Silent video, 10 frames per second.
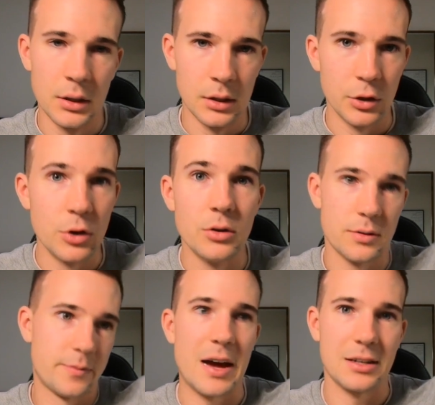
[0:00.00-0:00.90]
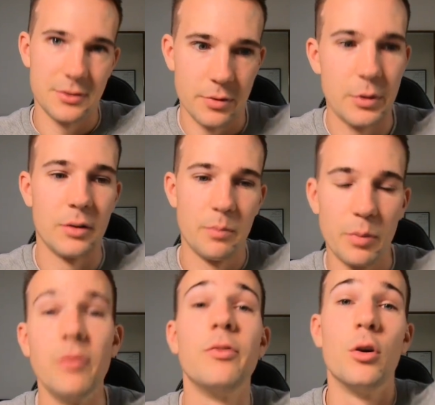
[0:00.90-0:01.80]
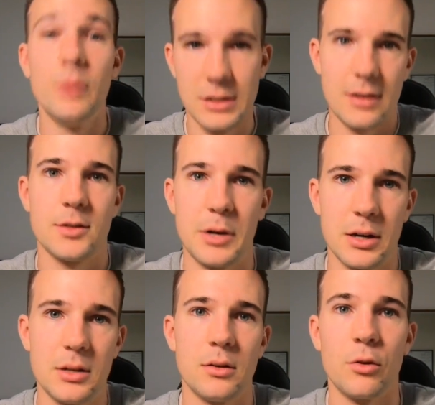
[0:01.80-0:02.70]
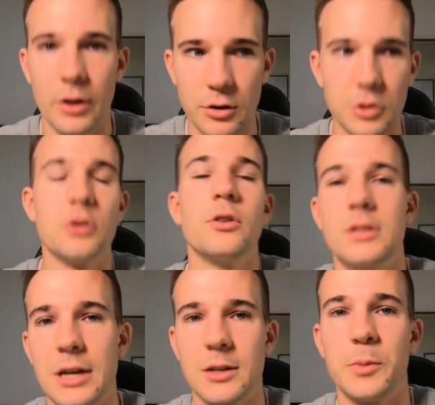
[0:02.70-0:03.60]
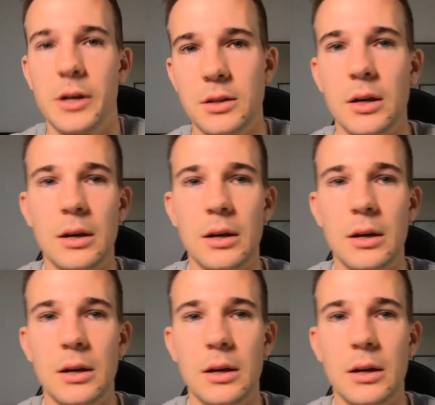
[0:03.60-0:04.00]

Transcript: use fats from a performance aspect or an endurance aspect